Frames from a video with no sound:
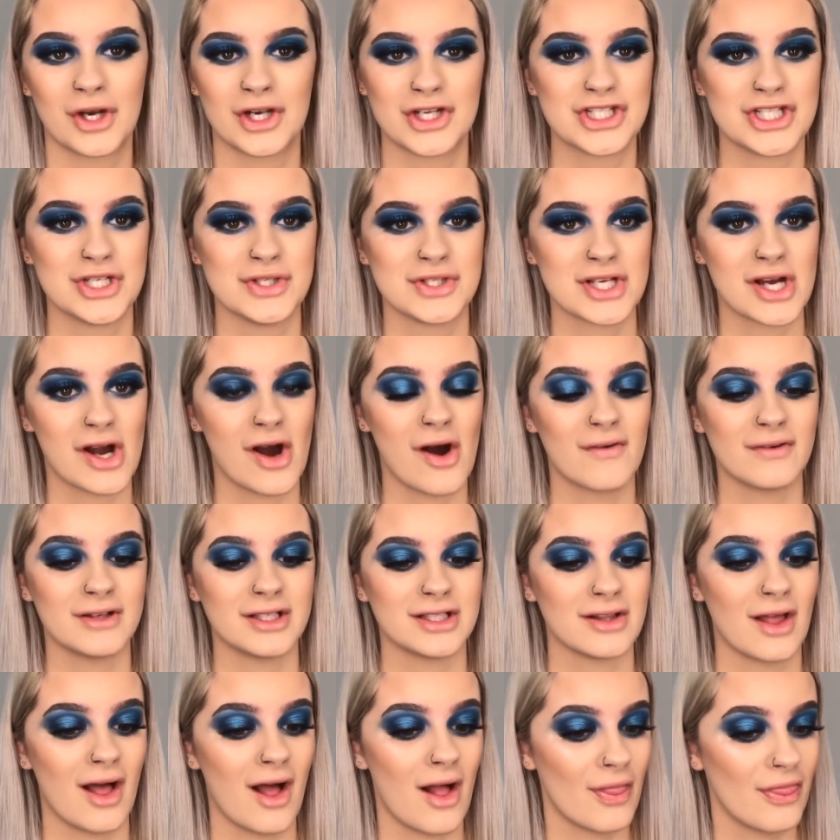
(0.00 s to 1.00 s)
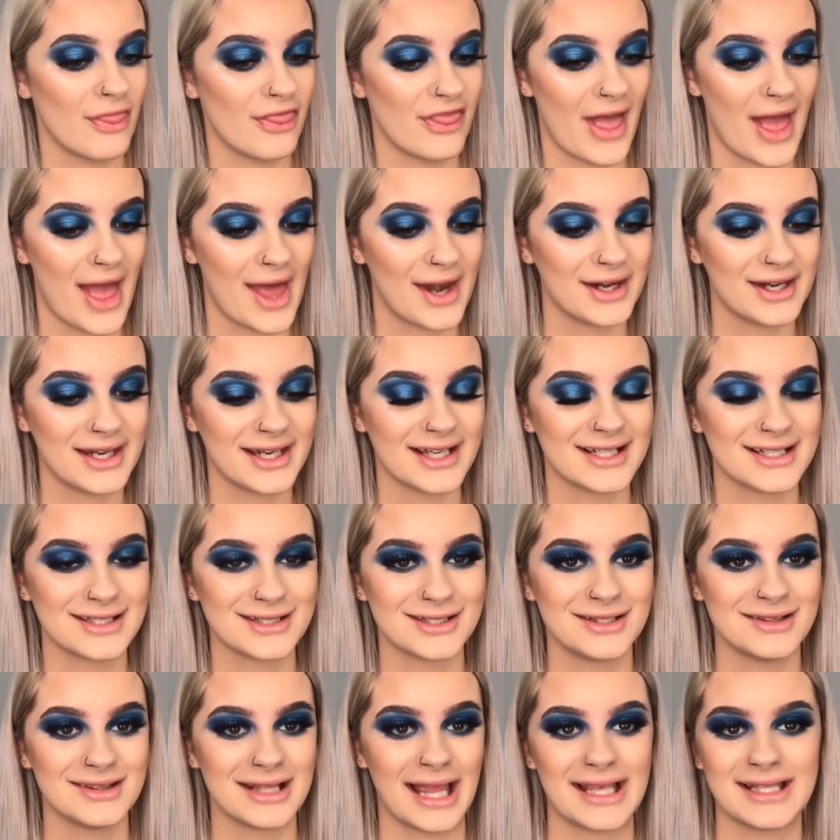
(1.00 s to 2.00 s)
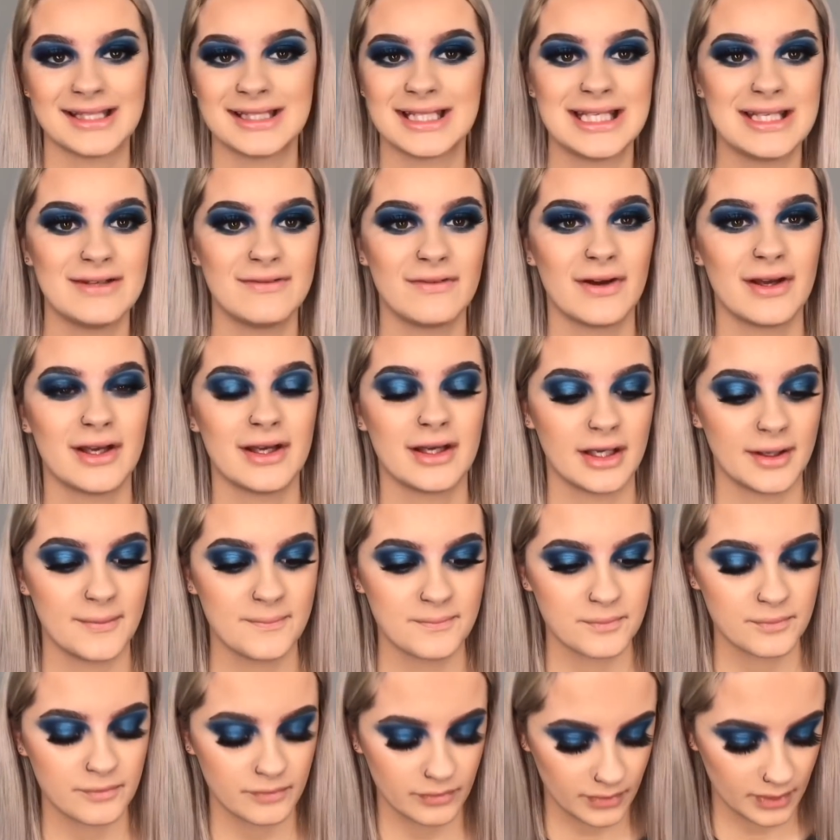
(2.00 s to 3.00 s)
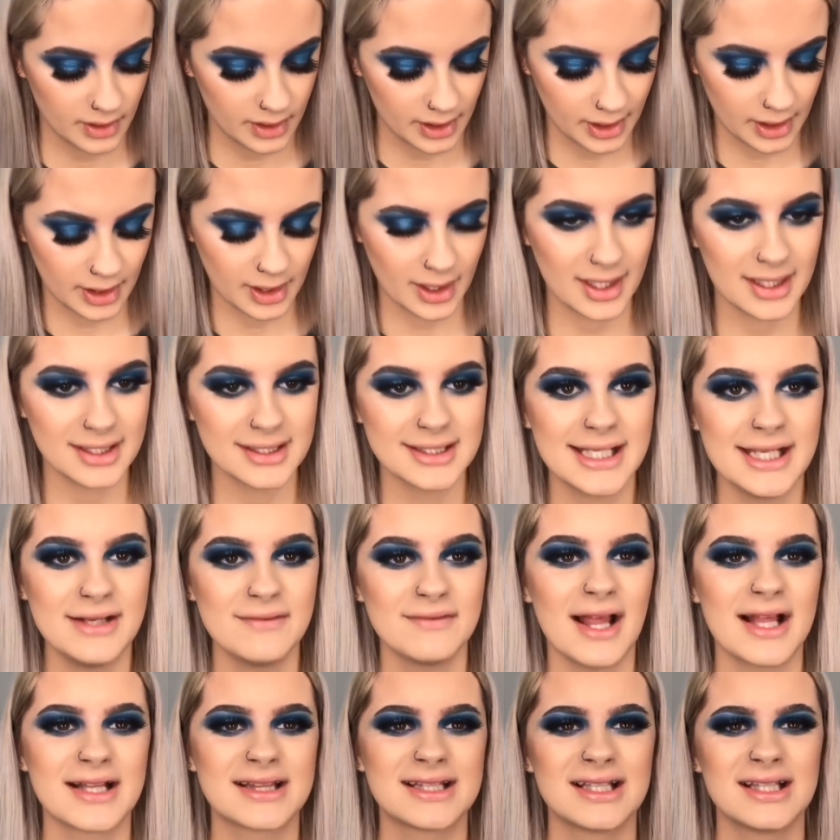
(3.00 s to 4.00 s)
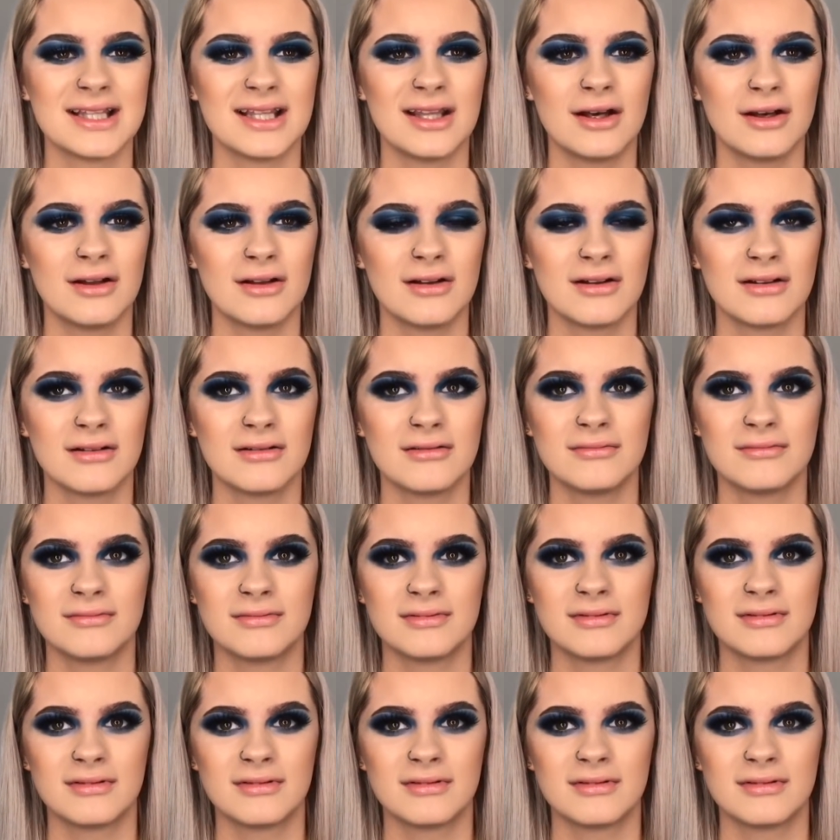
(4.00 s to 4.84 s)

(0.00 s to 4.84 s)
a tutorial on, then like leave like the little